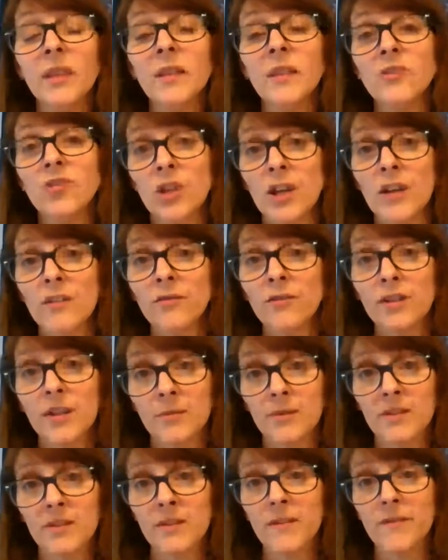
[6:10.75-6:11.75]
Sharon
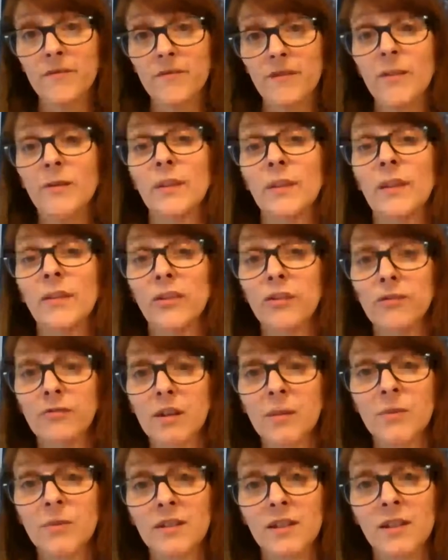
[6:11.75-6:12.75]
Emerson found that
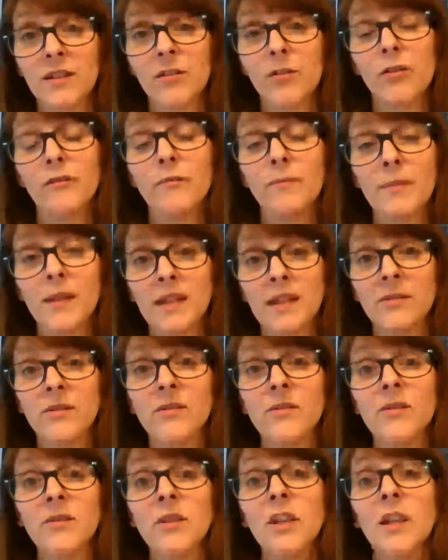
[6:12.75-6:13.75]
3% of
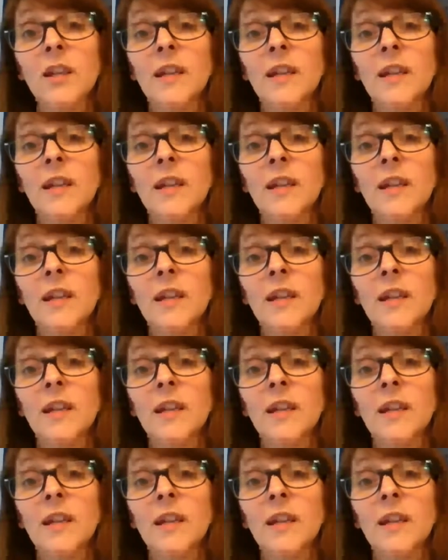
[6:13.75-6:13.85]
males